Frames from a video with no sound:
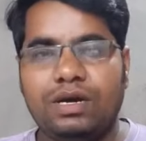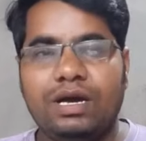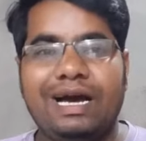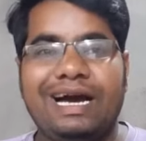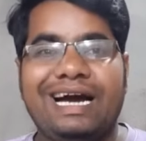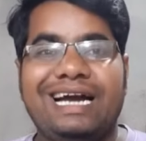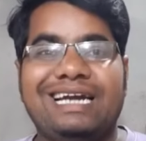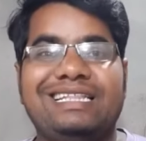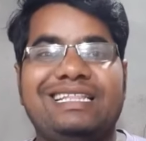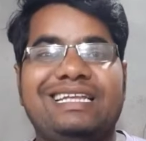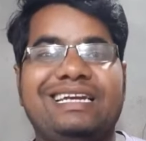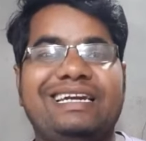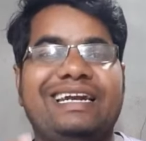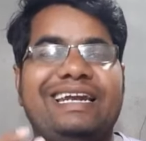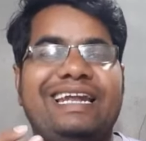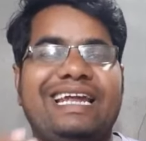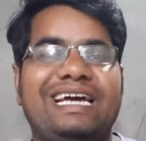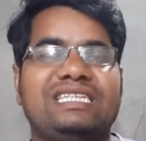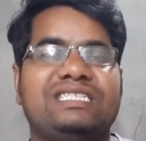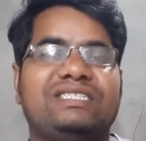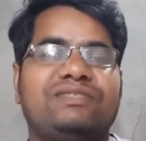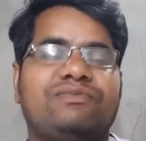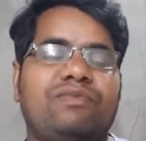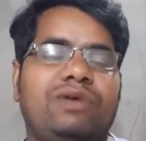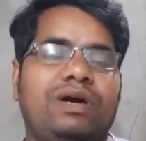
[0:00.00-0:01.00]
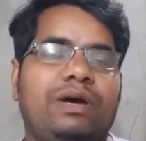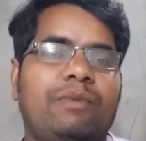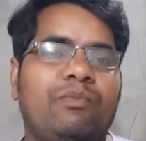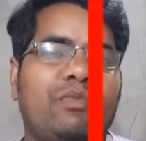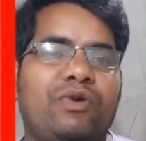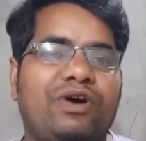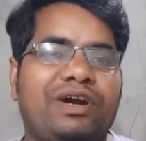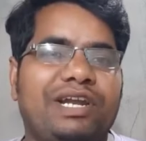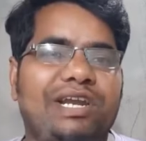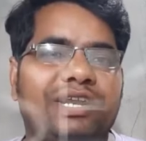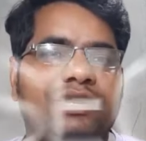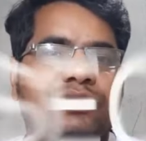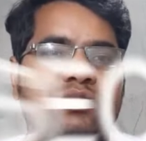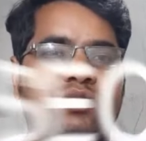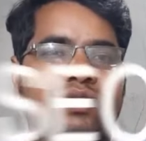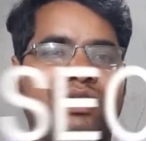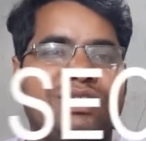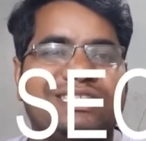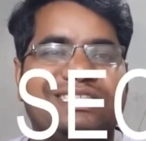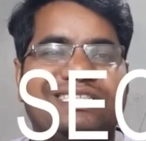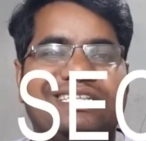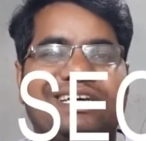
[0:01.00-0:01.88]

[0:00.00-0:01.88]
And the next important tool is the